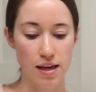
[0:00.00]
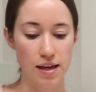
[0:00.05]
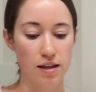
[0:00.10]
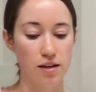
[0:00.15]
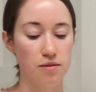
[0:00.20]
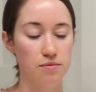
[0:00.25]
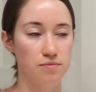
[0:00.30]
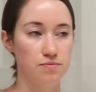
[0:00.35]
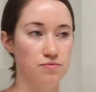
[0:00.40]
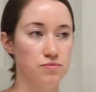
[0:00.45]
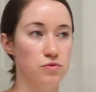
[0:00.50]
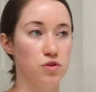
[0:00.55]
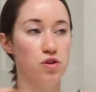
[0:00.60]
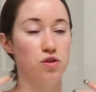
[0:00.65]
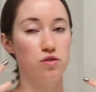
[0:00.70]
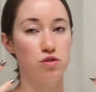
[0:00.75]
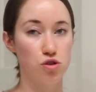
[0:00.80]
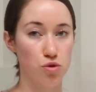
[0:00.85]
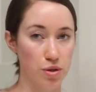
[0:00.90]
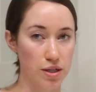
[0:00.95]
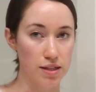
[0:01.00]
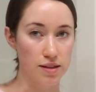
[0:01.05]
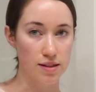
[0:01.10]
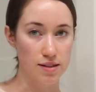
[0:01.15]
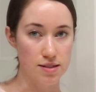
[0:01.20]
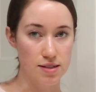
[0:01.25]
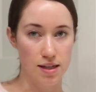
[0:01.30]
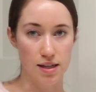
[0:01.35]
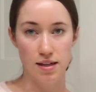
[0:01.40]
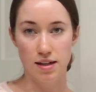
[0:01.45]
like treat the
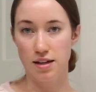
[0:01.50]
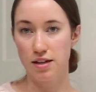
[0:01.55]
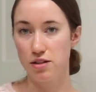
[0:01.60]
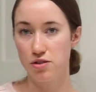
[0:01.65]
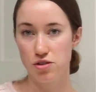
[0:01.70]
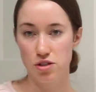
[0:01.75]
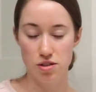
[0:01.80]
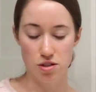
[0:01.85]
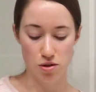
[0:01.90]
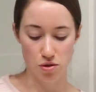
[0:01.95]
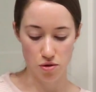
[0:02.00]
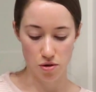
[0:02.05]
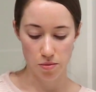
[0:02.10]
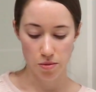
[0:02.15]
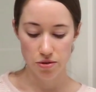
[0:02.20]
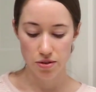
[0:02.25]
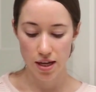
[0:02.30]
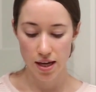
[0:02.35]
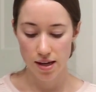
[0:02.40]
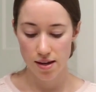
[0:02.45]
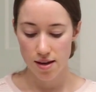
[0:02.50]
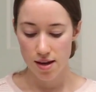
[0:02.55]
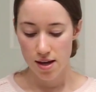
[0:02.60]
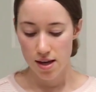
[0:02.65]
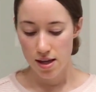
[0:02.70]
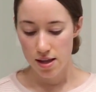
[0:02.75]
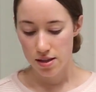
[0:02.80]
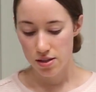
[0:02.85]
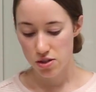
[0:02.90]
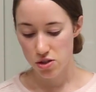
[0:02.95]
skin and it's just a normal day,
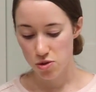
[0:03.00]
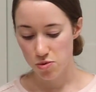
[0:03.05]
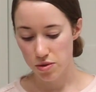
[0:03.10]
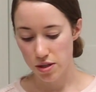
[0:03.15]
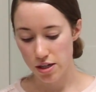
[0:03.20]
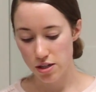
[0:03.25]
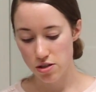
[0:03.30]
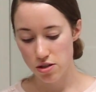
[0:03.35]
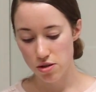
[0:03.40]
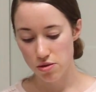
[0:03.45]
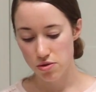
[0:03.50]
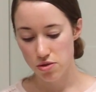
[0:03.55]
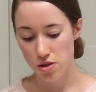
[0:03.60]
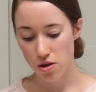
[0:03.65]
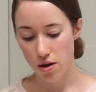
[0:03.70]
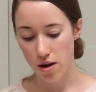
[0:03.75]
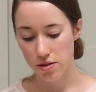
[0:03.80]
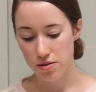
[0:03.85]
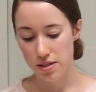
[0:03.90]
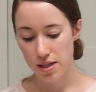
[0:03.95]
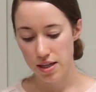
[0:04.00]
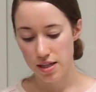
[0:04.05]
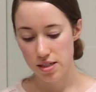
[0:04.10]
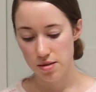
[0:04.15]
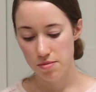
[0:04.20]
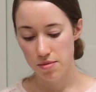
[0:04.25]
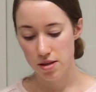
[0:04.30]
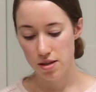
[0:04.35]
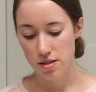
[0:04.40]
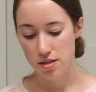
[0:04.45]
this is what I do. So I'll take
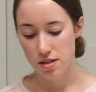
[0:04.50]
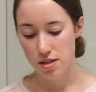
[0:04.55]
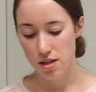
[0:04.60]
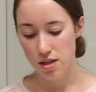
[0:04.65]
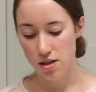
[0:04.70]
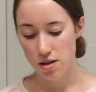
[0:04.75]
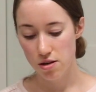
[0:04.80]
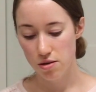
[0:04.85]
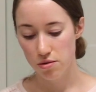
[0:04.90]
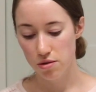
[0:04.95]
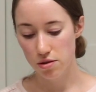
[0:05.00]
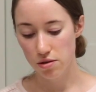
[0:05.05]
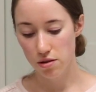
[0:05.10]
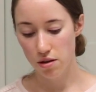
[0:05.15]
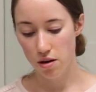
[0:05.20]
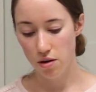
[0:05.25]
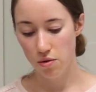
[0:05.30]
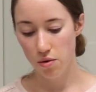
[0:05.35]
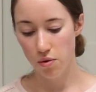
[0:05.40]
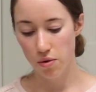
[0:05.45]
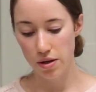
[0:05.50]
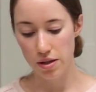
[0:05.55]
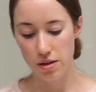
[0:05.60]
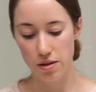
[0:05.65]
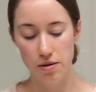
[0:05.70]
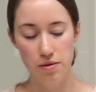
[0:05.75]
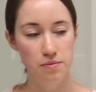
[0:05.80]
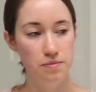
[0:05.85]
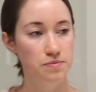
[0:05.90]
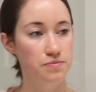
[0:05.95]
some of the CEO Glow
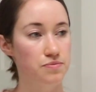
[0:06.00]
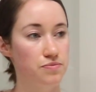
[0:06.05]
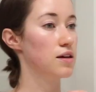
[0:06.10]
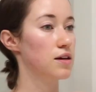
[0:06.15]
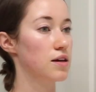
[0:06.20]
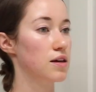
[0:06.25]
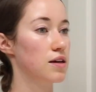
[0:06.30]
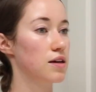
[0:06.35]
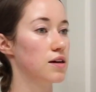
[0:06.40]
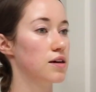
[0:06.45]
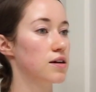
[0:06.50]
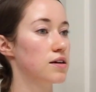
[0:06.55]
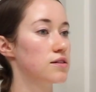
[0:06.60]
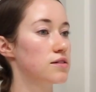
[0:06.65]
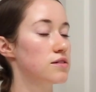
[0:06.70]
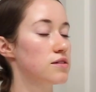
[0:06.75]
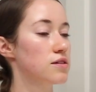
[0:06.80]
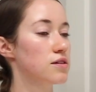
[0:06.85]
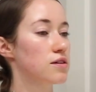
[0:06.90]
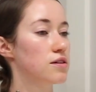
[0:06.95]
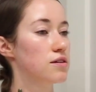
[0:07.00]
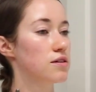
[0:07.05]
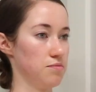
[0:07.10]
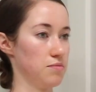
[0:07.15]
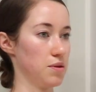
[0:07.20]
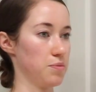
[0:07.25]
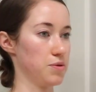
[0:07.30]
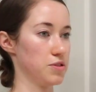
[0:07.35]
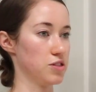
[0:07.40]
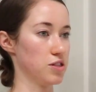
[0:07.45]
Oil and
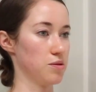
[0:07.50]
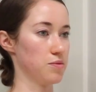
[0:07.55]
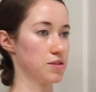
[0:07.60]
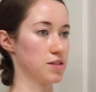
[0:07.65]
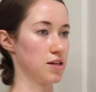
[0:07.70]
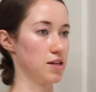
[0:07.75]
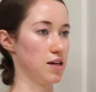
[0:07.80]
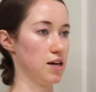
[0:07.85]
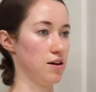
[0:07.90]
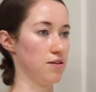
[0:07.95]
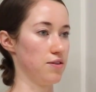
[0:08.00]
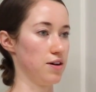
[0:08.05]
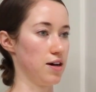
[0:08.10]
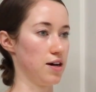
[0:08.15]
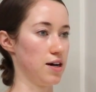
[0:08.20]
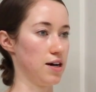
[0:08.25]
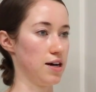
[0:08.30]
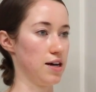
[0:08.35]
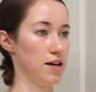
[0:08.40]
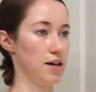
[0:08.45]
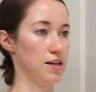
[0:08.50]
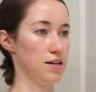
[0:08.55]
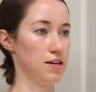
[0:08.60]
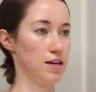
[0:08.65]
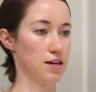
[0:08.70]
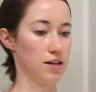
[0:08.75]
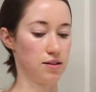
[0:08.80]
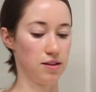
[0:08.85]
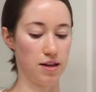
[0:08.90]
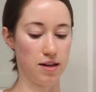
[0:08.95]
my pajamas can have a high
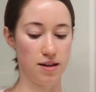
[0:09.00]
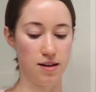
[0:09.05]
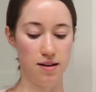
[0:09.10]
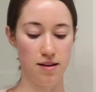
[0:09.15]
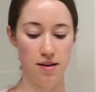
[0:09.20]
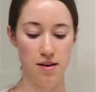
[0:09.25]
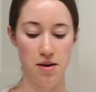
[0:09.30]
neckline.